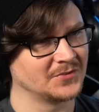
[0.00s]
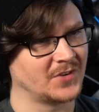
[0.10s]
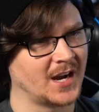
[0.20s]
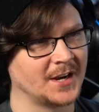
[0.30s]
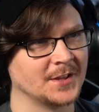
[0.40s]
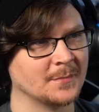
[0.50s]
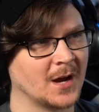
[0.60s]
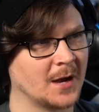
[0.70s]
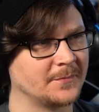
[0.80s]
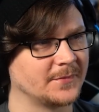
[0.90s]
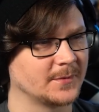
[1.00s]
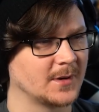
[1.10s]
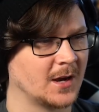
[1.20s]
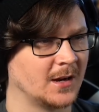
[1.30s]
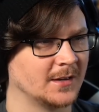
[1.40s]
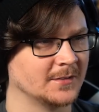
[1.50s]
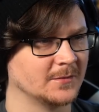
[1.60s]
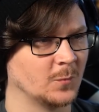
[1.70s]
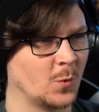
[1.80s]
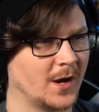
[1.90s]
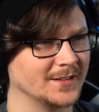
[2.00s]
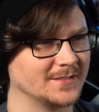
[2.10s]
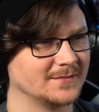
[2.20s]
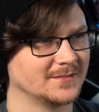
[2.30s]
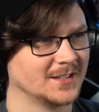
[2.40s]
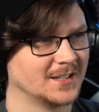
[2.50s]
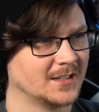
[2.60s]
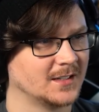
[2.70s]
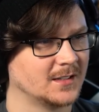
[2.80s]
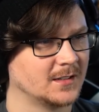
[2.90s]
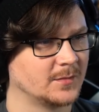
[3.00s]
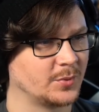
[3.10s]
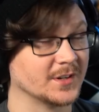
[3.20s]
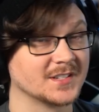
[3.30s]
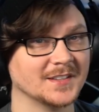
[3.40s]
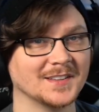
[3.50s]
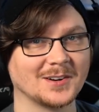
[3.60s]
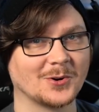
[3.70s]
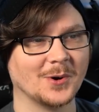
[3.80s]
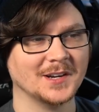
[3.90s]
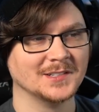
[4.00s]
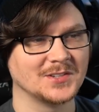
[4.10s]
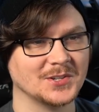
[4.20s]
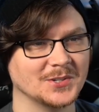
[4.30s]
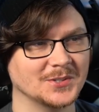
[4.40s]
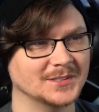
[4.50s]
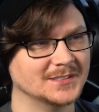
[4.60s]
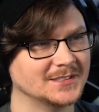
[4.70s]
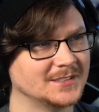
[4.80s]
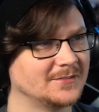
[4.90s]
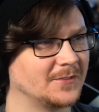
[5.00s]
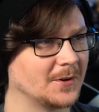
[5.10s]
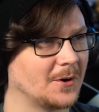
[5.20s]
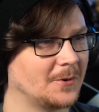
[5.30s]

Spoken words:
dividing them up on what prison they're going to for